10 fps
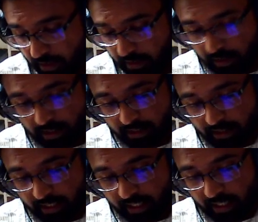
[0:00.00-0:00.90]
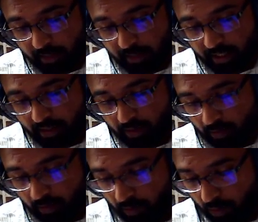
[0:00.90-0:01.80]
It is dictated by the
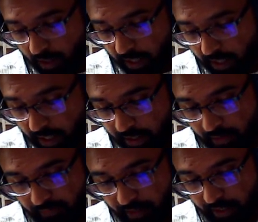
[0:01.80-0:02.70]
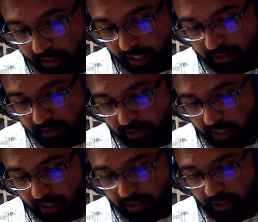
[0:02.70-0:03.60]
volatility of the gas, that
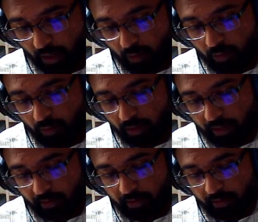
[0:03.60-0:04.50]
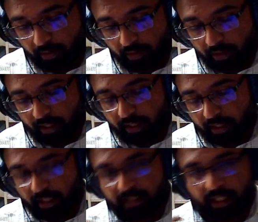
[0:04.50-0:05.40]
is how
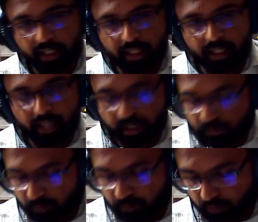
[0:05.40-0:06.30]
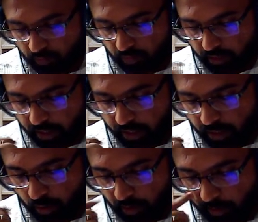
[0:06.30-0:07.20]
easily it can get into a
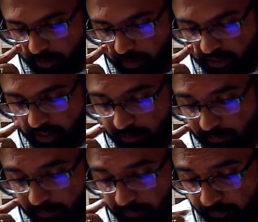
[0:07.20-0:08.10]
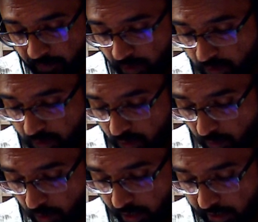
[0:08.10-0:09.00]
vapor state. So the
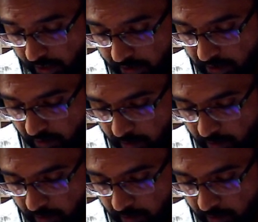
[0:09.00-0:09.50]
volatility is governed by